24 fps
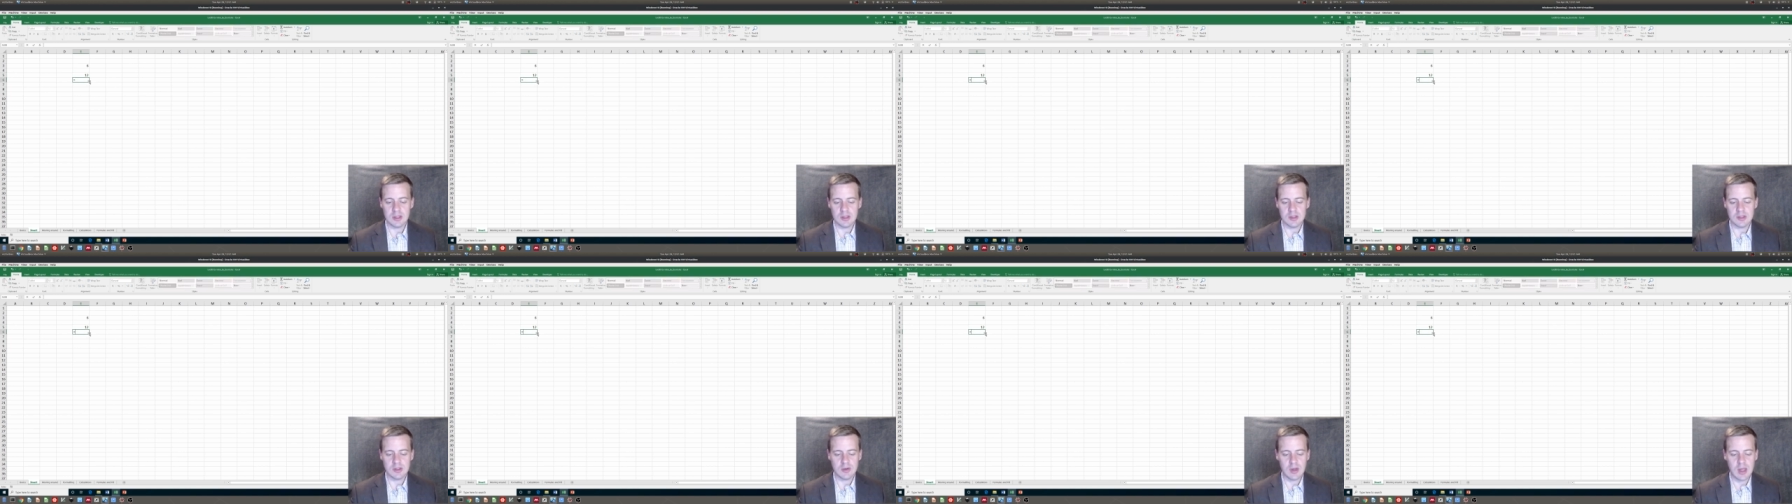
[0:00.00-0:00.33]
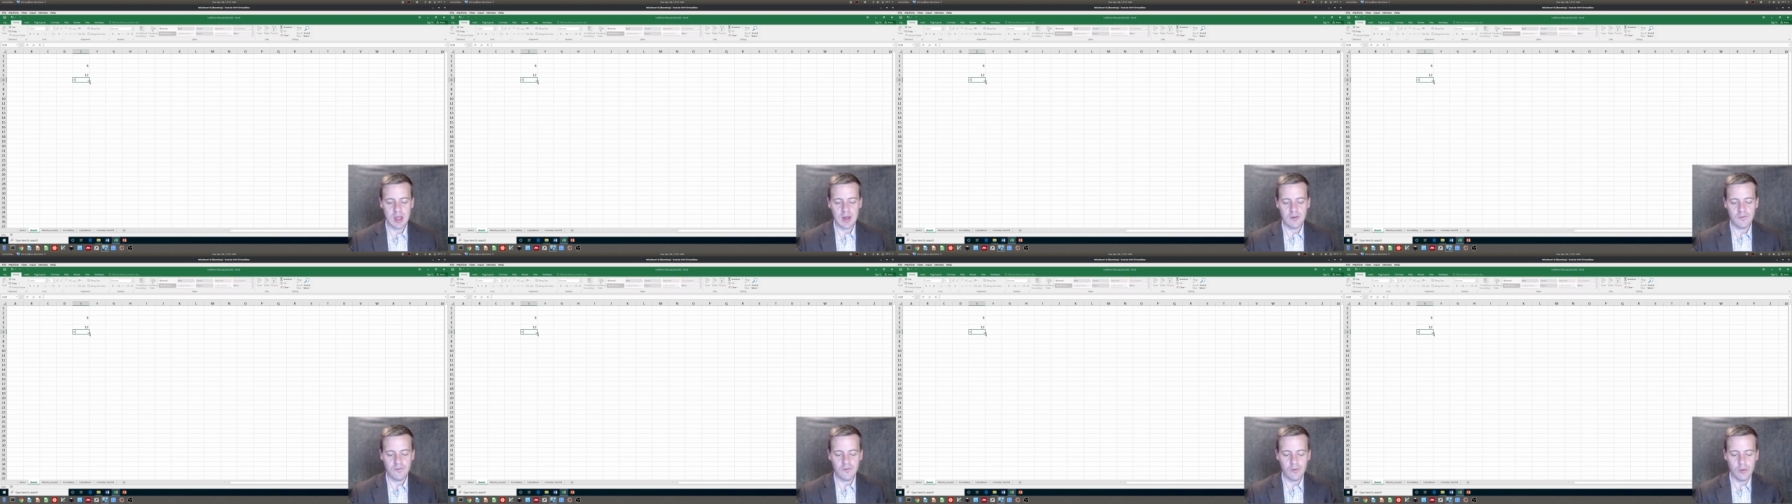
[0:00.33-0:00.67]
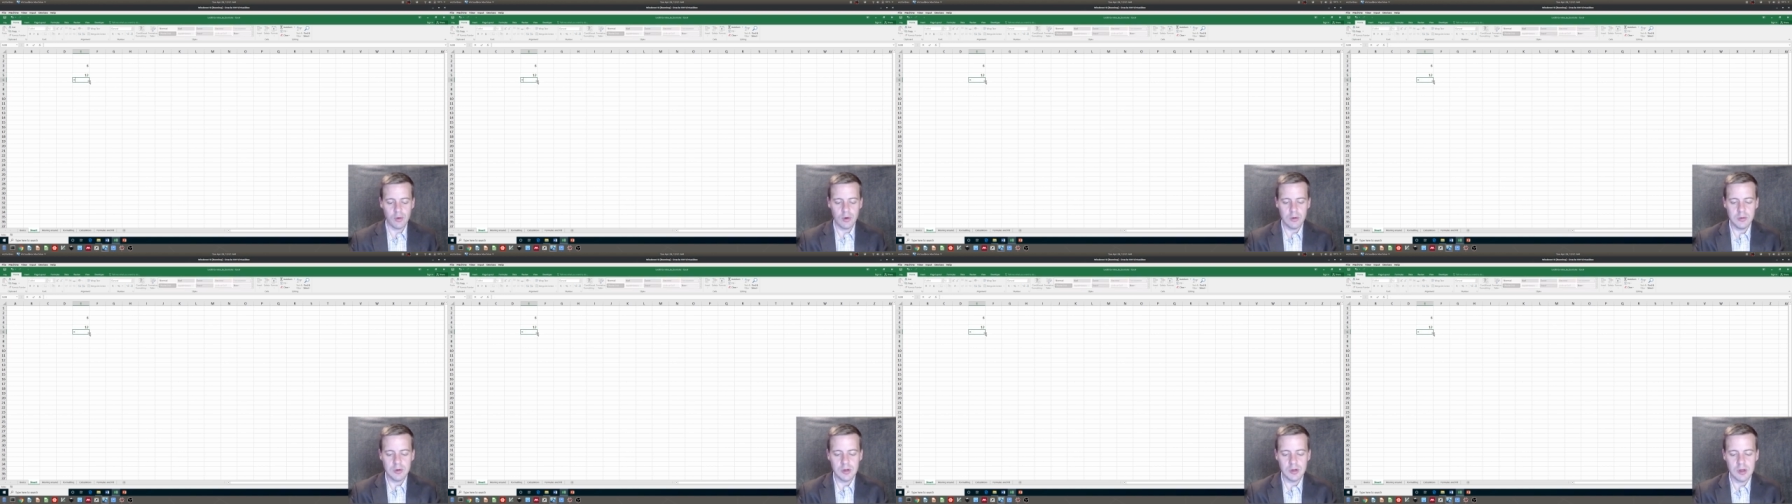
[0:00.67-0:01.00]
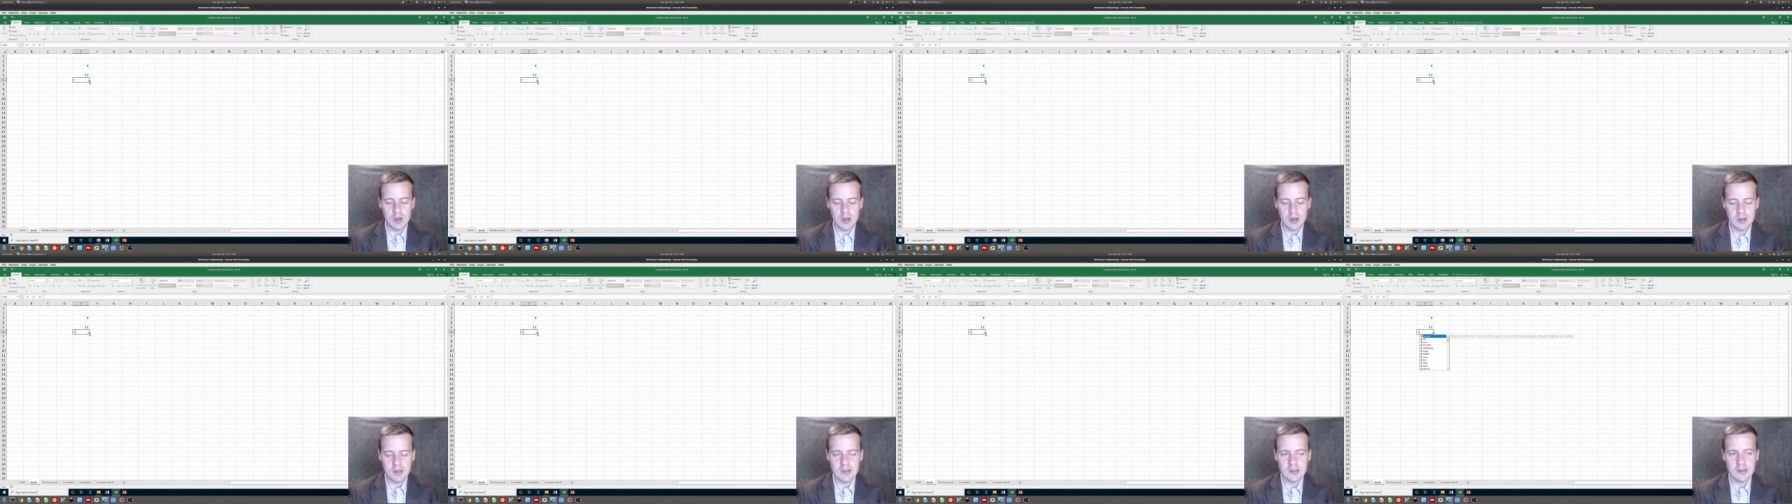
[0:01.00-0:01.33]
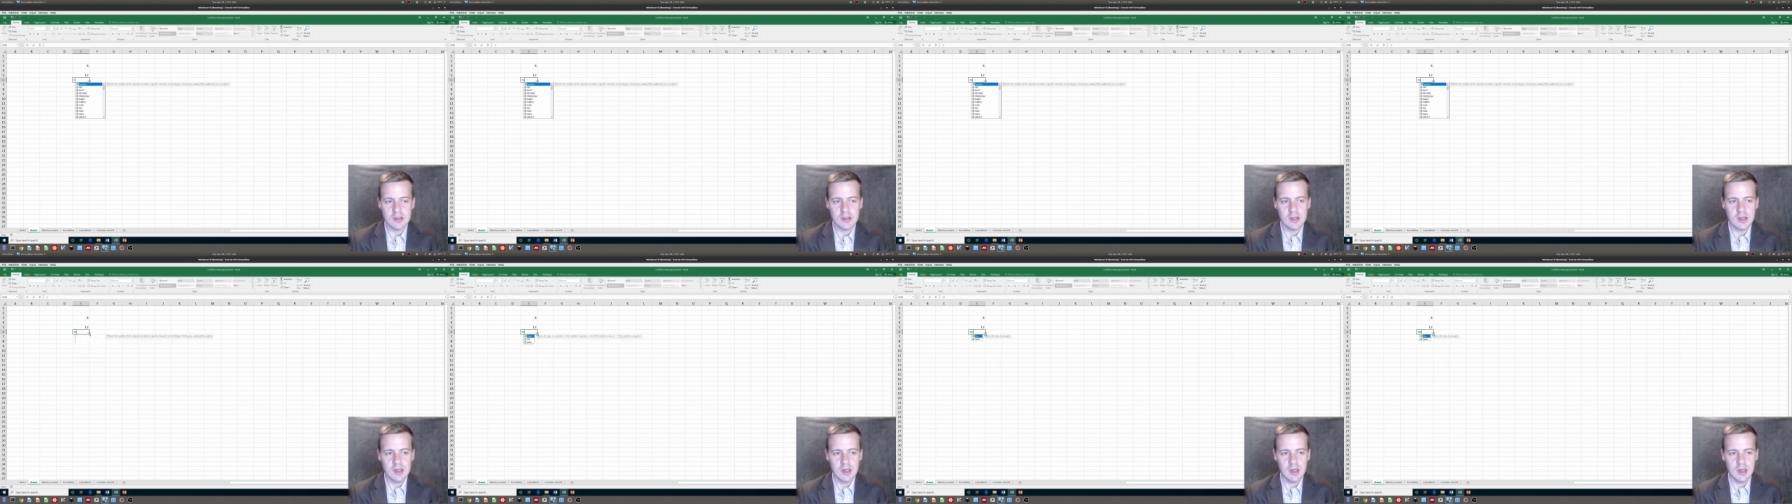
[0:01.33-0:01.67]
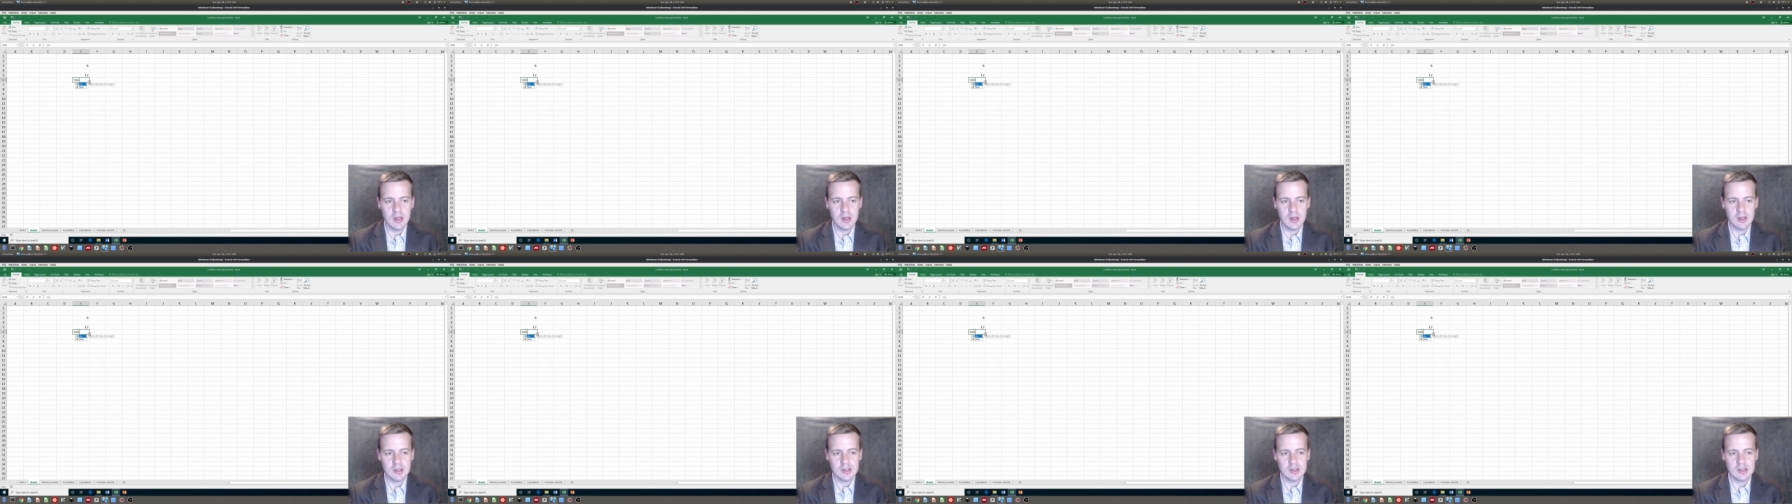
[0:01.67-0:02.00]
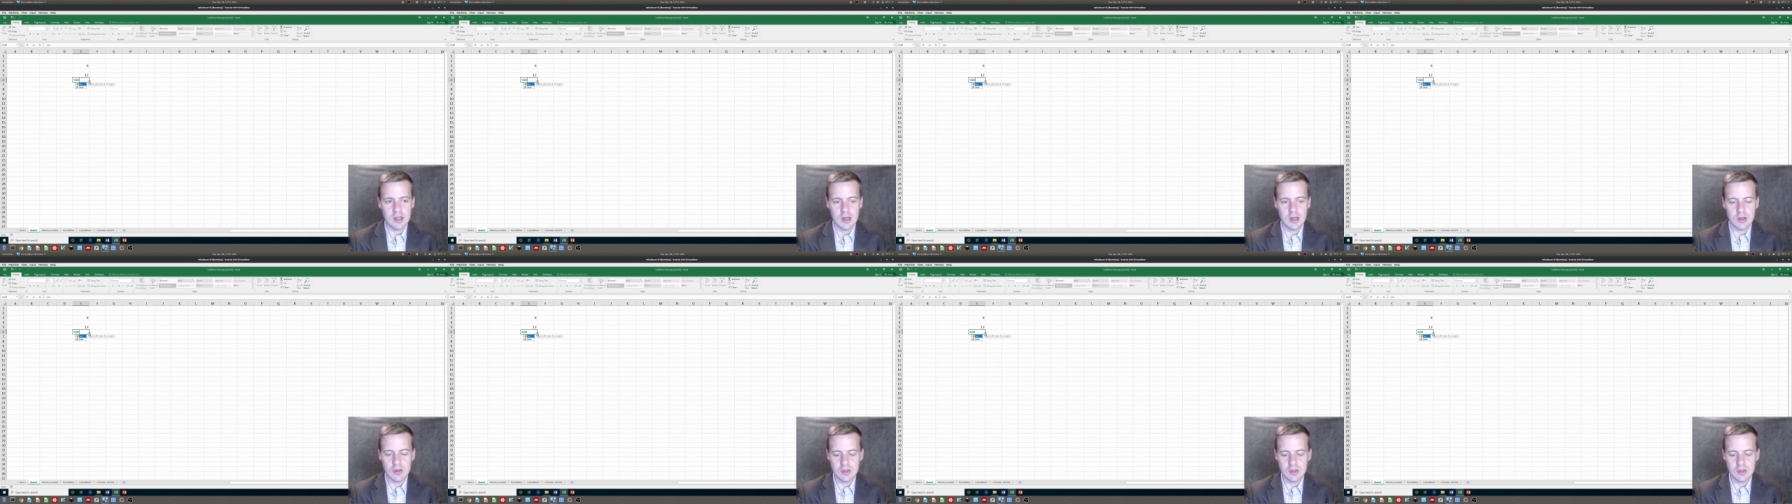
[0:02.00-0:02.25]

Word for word: So they have formulas in Excel.